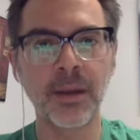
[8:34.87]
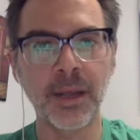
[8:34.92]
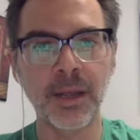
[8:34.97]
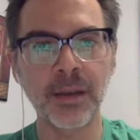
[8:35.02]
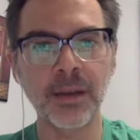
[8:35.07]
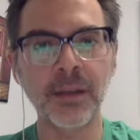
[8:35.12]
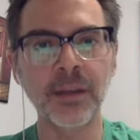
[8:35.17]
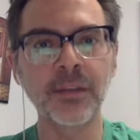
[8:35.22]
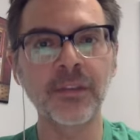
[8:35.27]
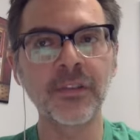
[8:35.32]
and
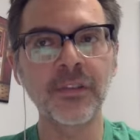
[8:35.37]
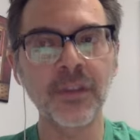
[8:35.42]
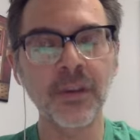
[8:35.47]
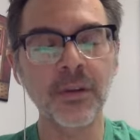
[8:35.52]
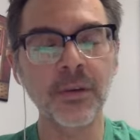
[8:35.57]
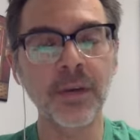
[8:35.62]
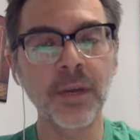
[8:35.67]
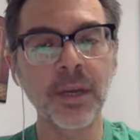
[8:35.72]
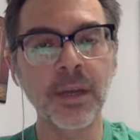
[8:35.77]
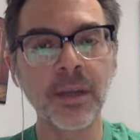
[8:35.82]

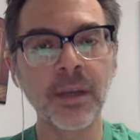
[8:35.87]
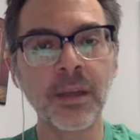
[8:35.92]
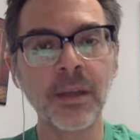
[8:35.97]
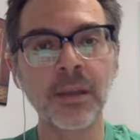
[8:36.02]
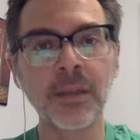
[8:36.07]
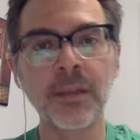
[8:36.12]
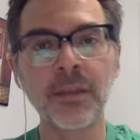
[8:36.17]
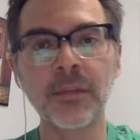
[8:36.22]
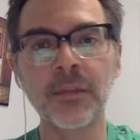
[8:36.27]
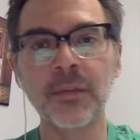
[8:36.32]
considering
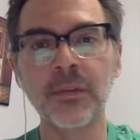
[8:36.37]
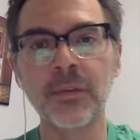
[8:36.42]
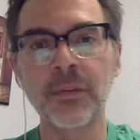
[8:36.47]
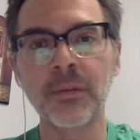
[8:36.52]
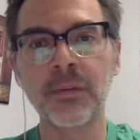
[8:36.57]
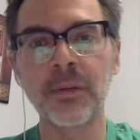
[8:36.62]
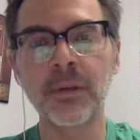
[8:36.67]
this was